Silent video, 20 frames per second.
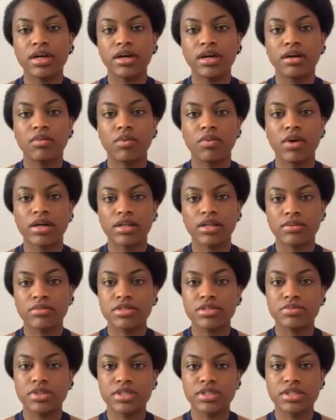While I
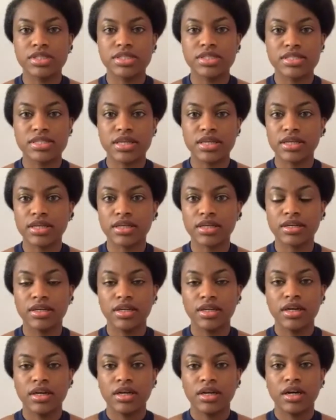was really sick
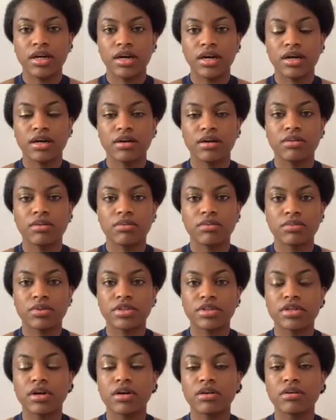
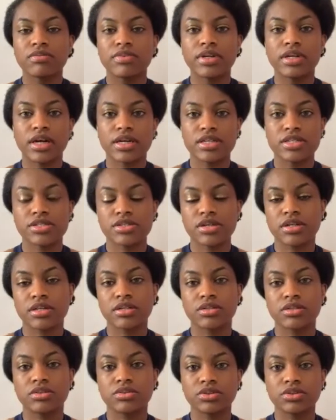with COVID, I started
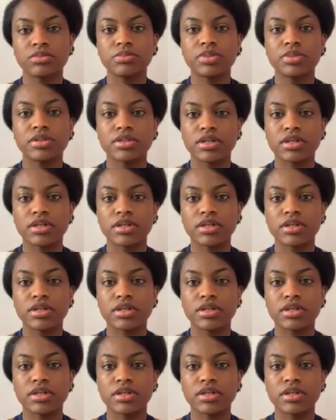a group